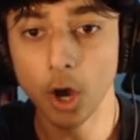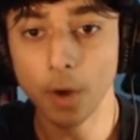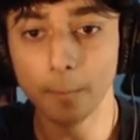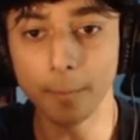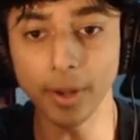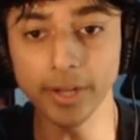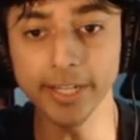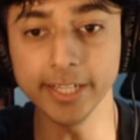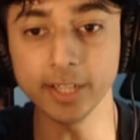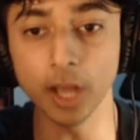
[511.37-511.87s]

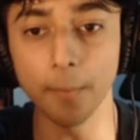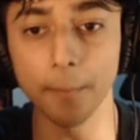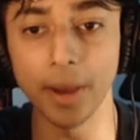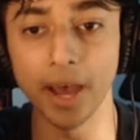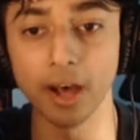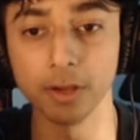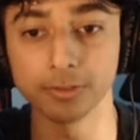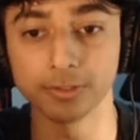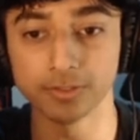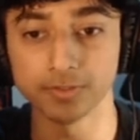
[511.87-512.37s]
Bunny
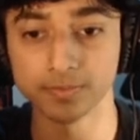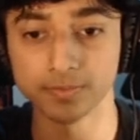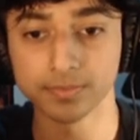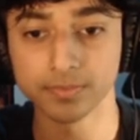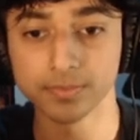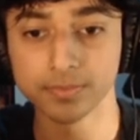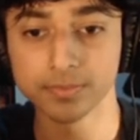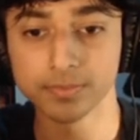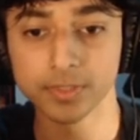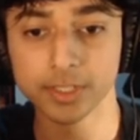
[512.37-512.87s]
dumbbells!
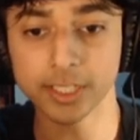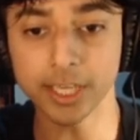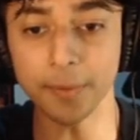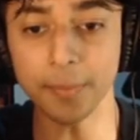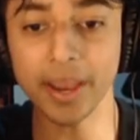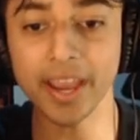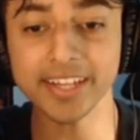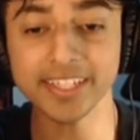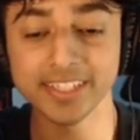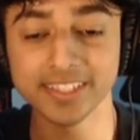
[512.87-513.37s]
Give
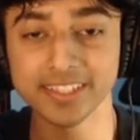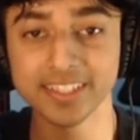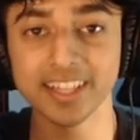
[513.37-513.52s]
me!